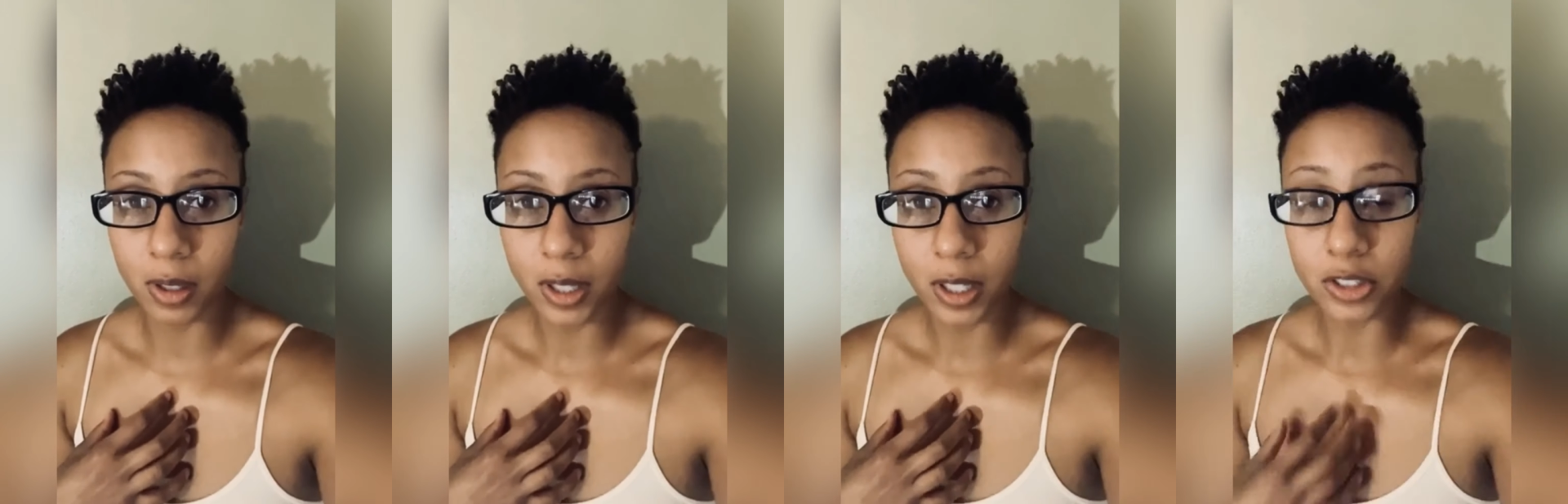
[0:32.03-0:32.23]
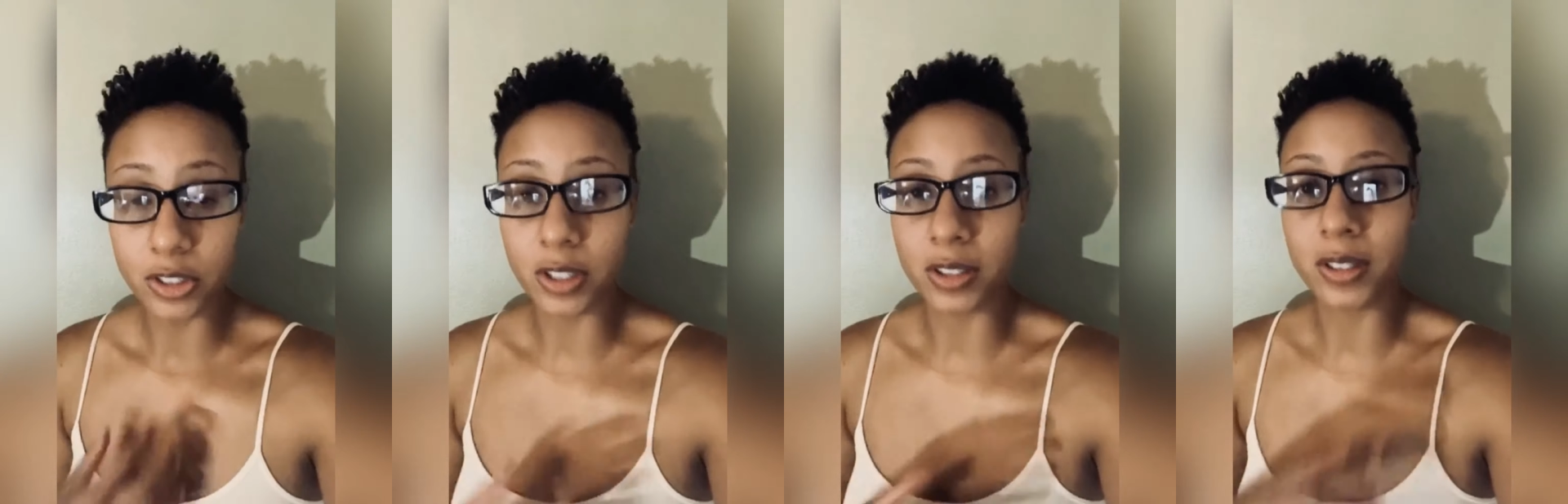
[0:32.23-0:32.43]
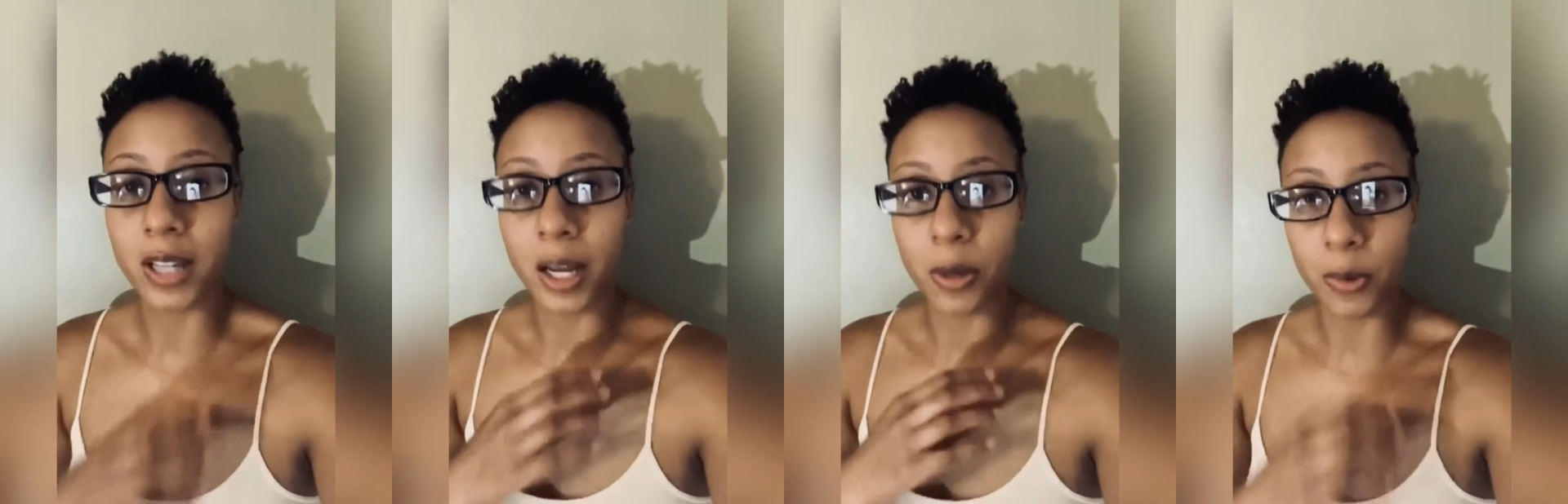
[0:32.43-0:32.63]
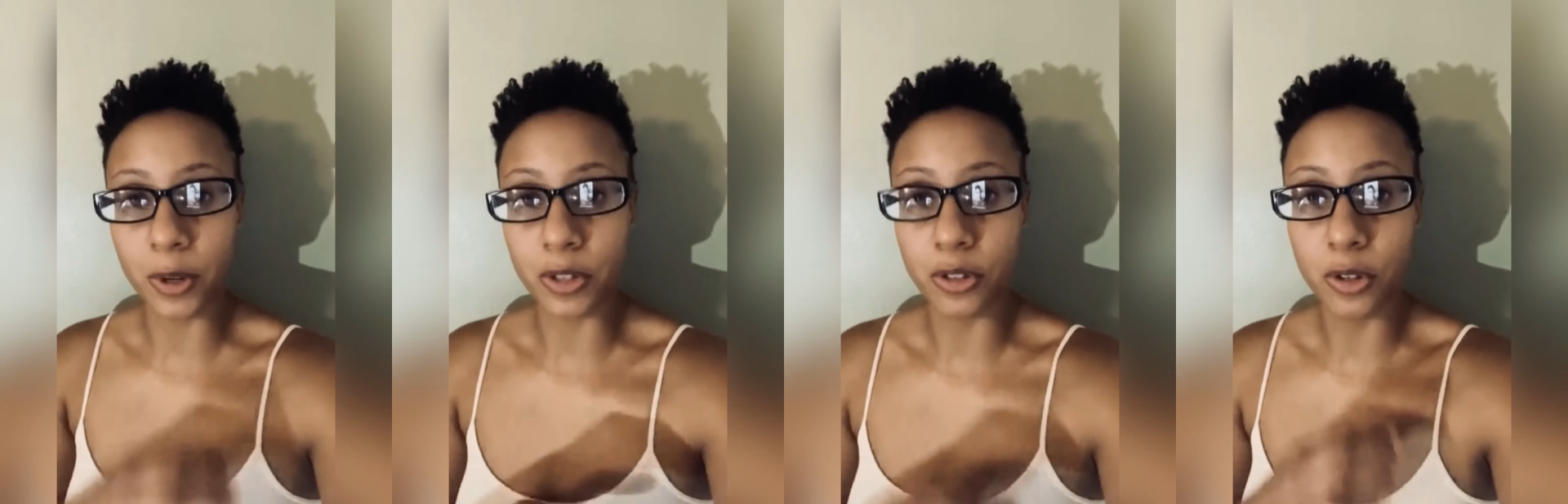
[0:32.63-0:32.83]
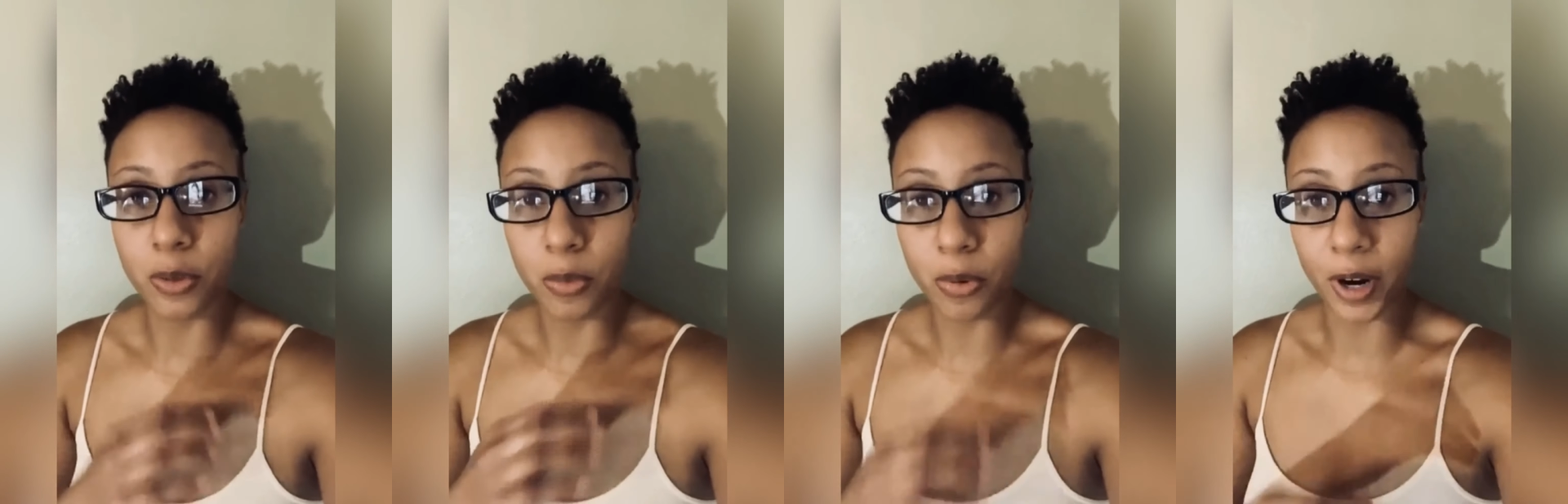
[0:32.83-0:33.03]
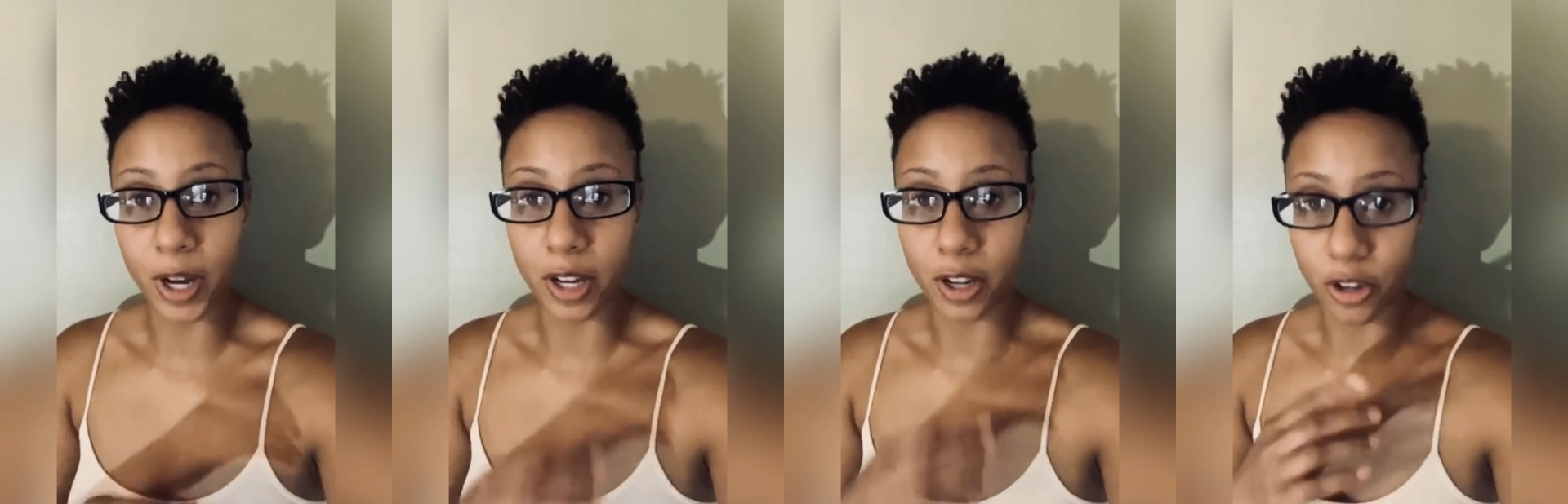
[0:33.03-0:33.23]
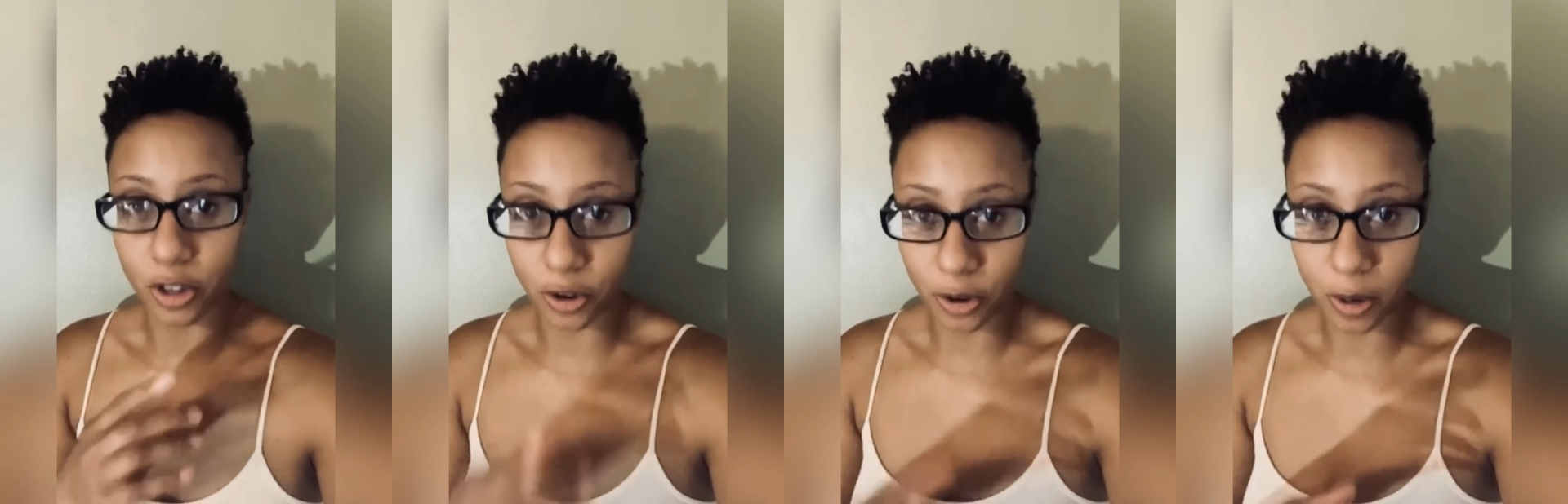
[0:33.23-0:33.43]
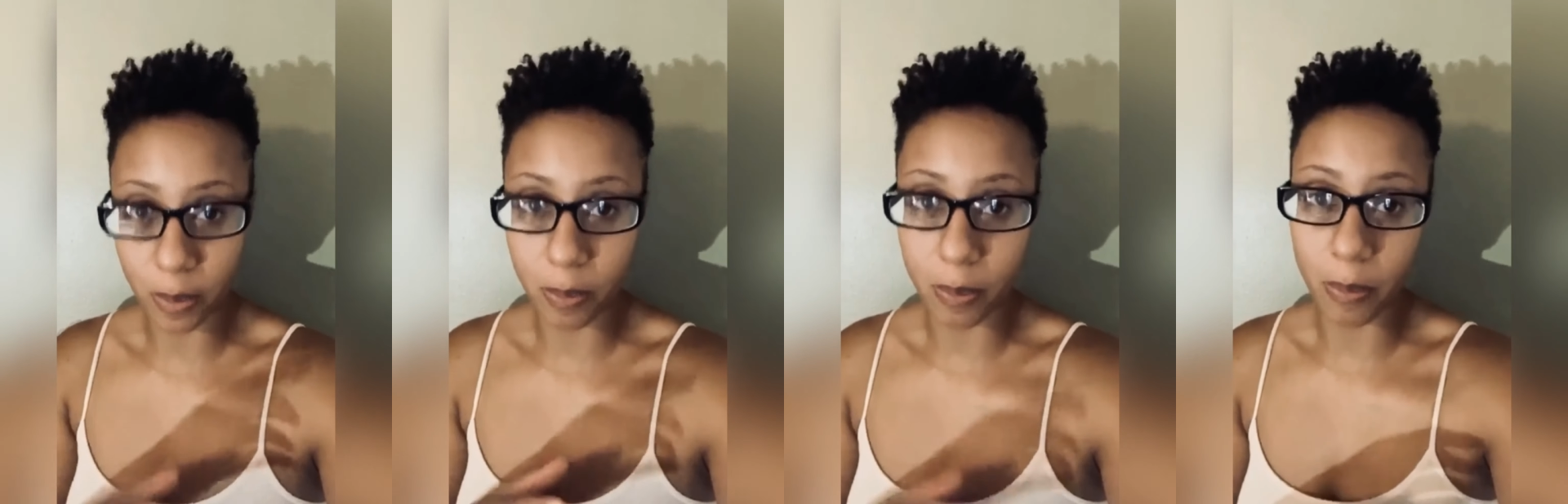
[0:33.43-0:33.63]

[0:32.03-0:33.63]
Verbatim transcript: just like when you bring your